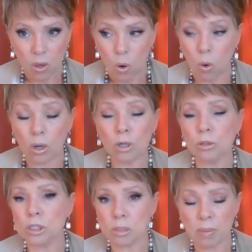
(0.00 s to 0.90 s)
or who
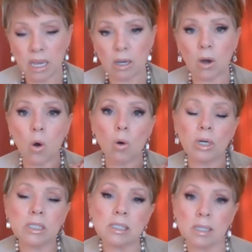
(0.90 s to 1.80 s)
speak
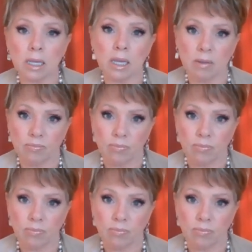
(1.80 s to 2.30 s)
coarsely